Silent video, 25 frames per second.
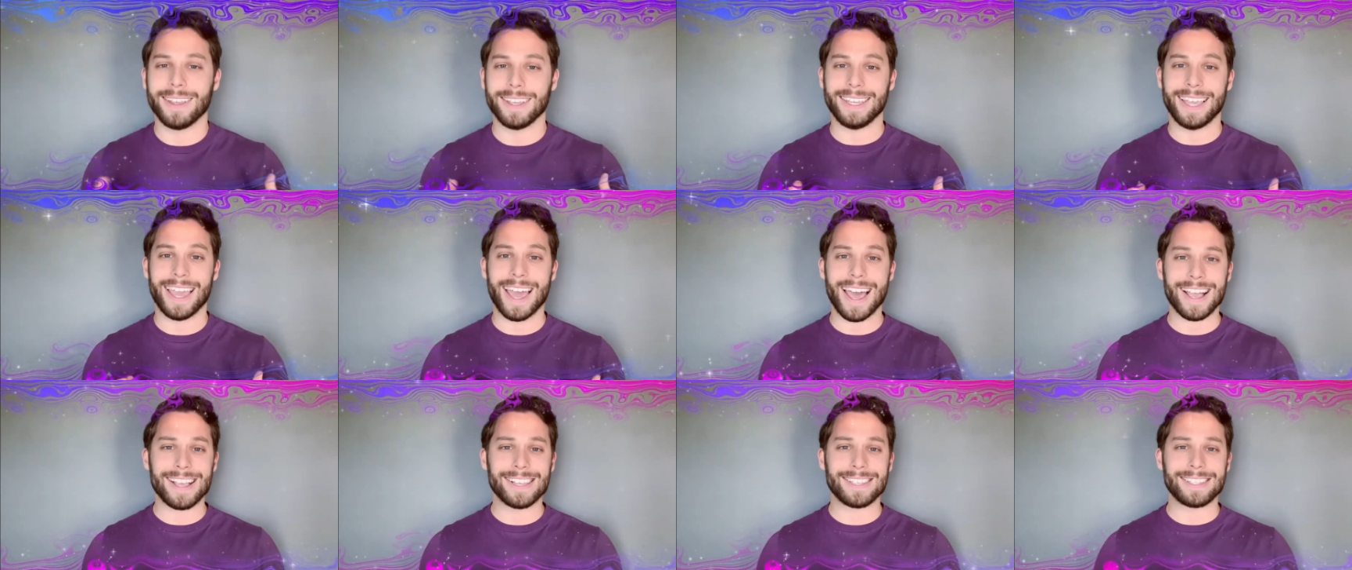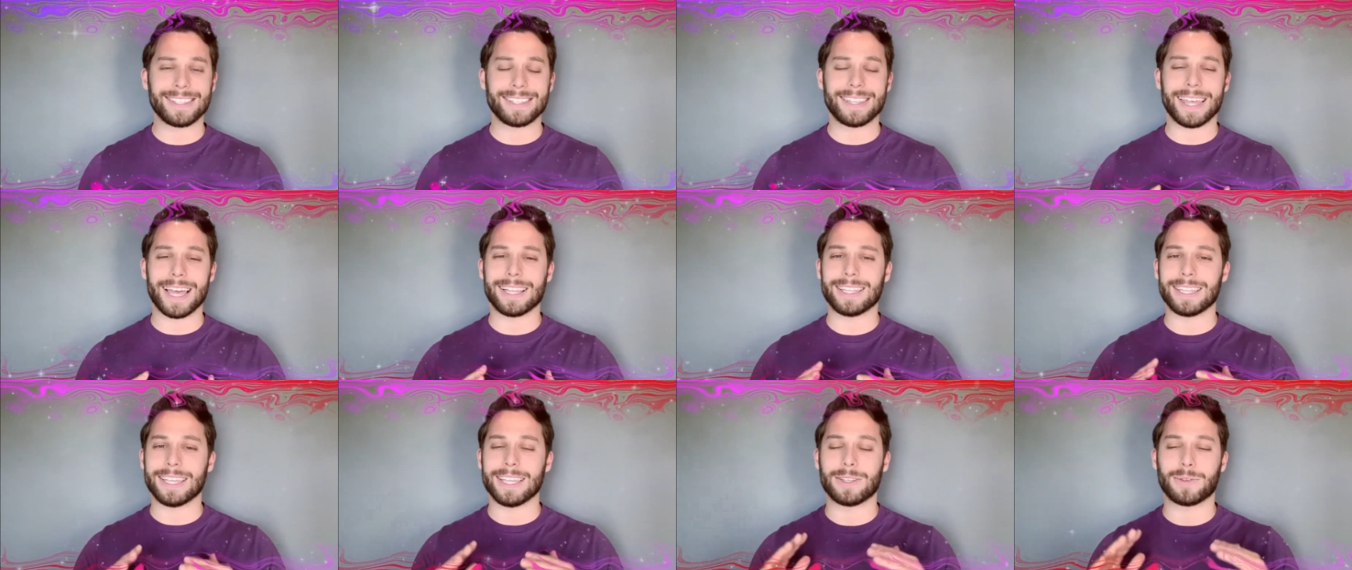Yes,
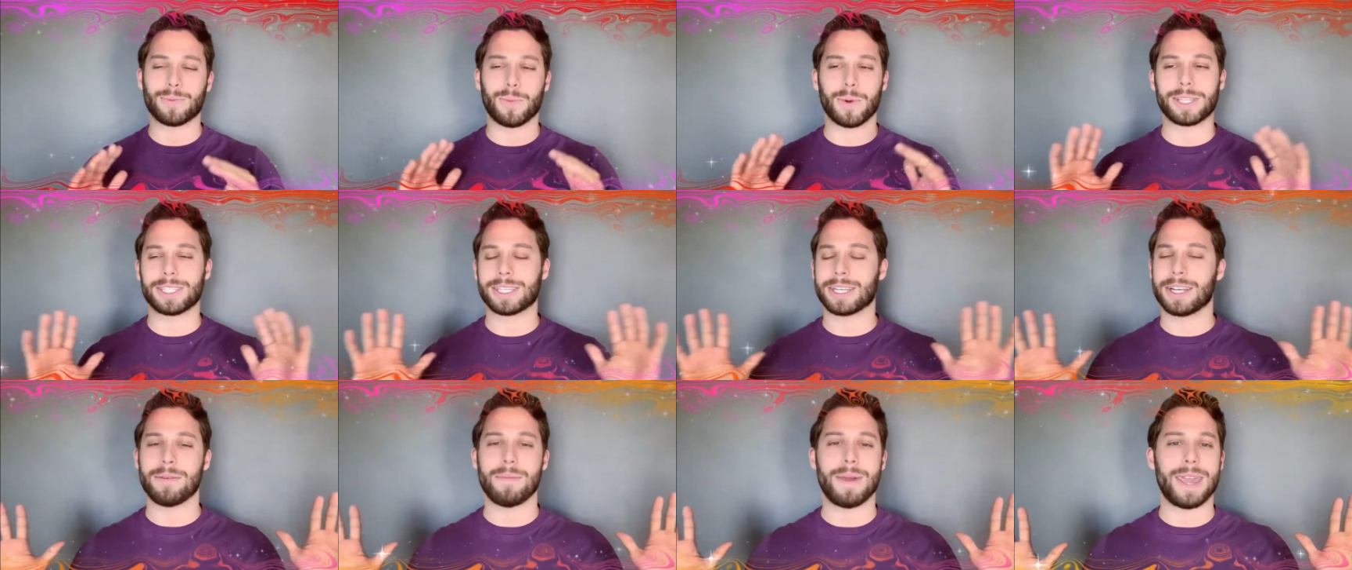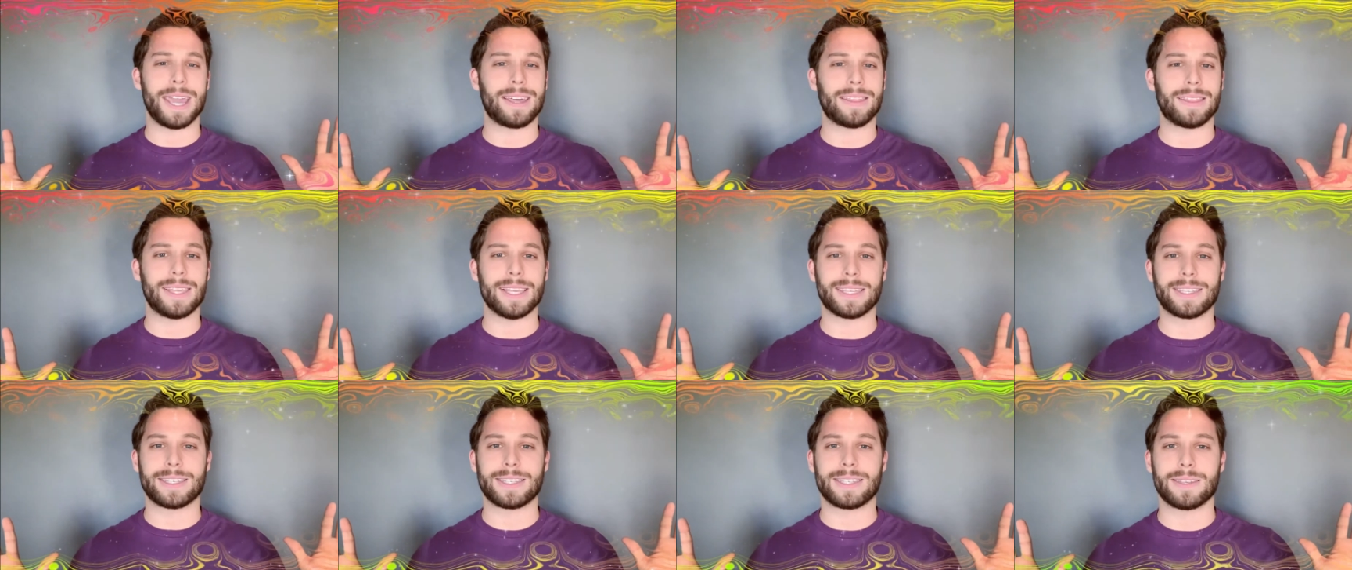that is what's gonna make
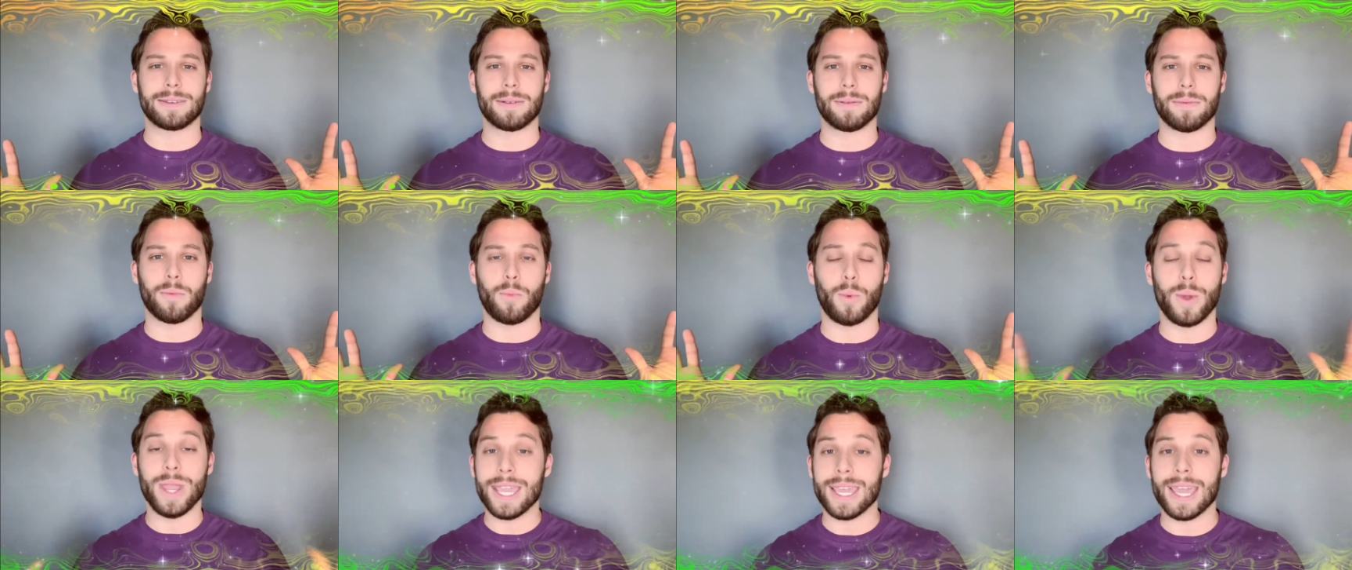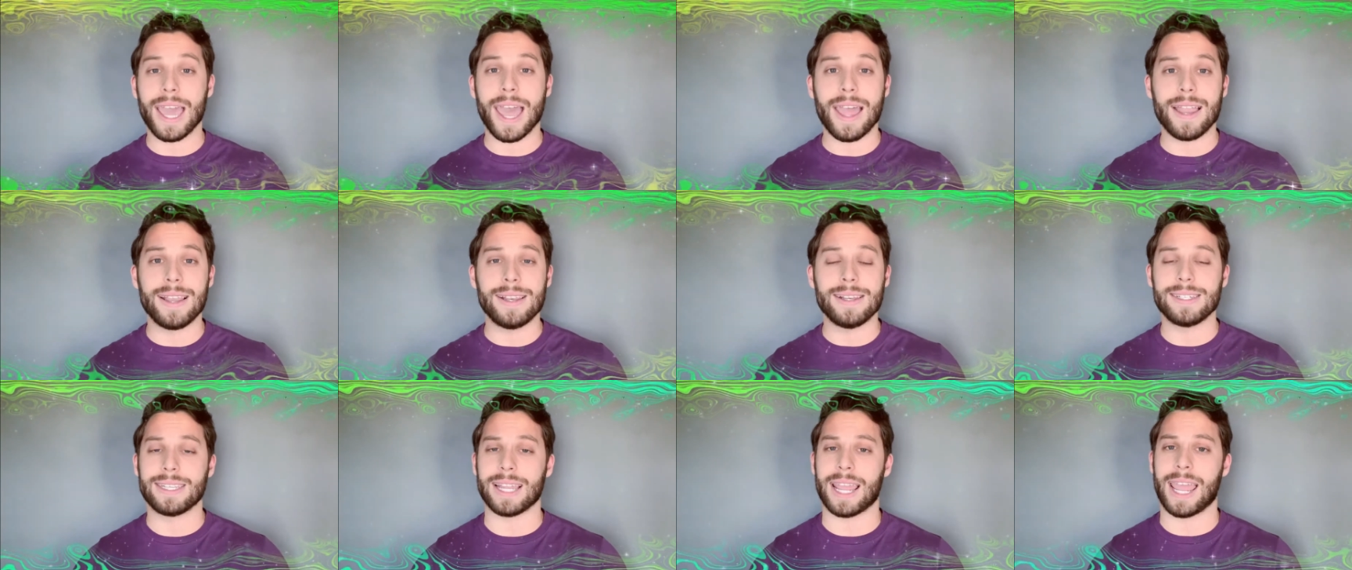this
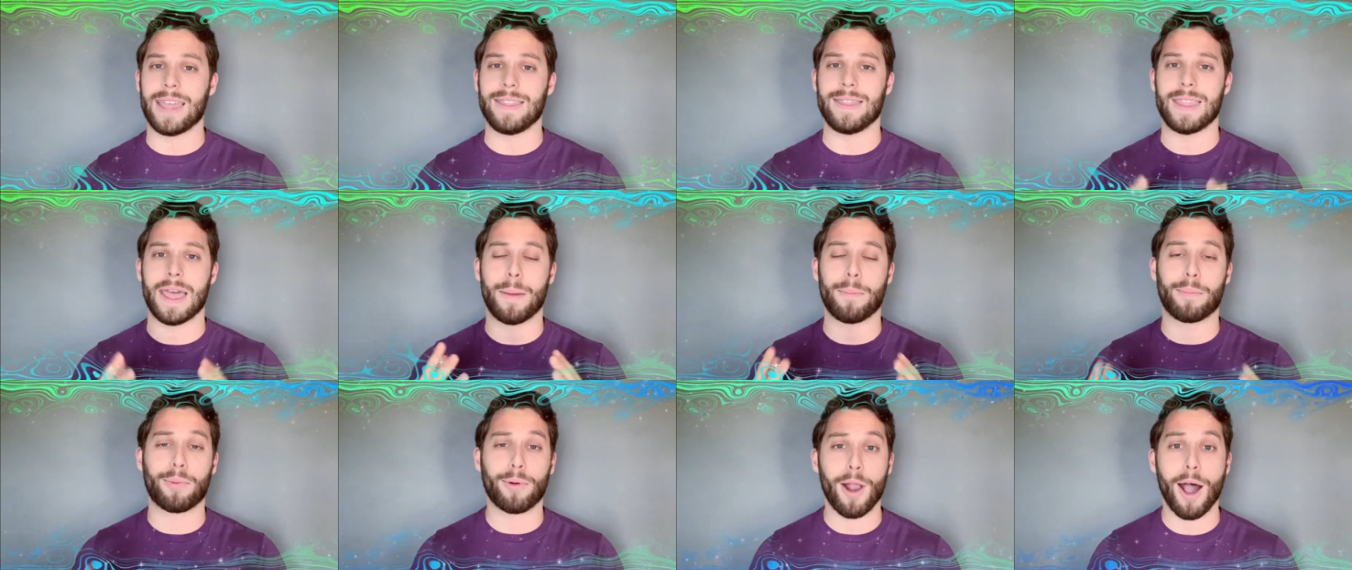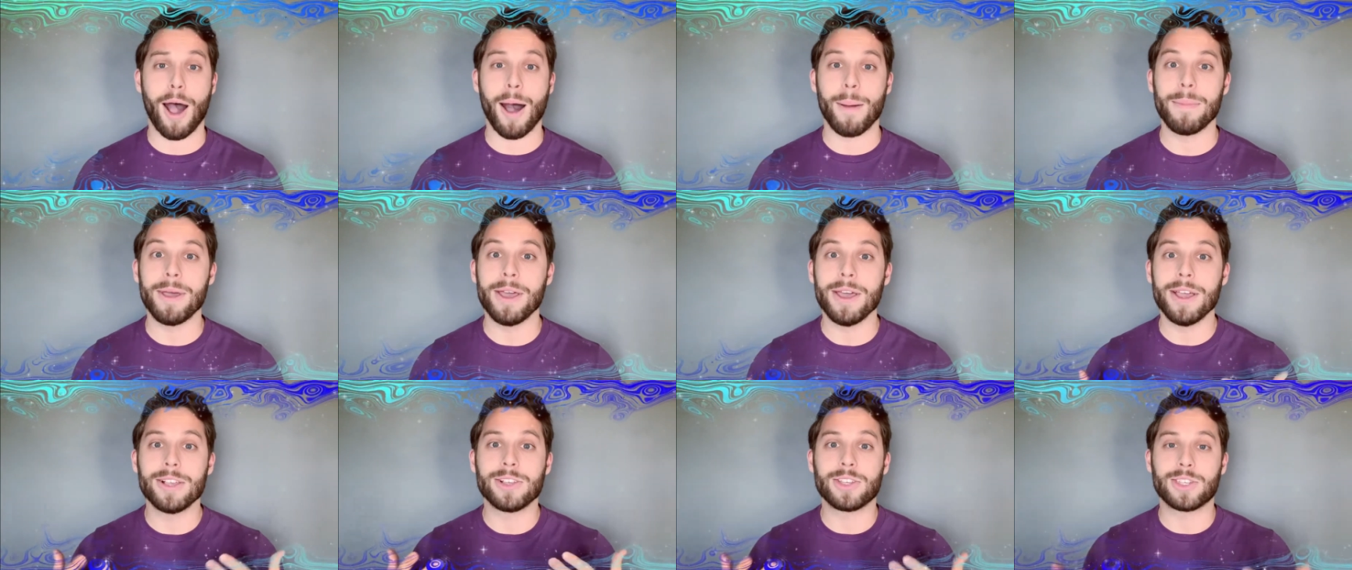weekend and that prom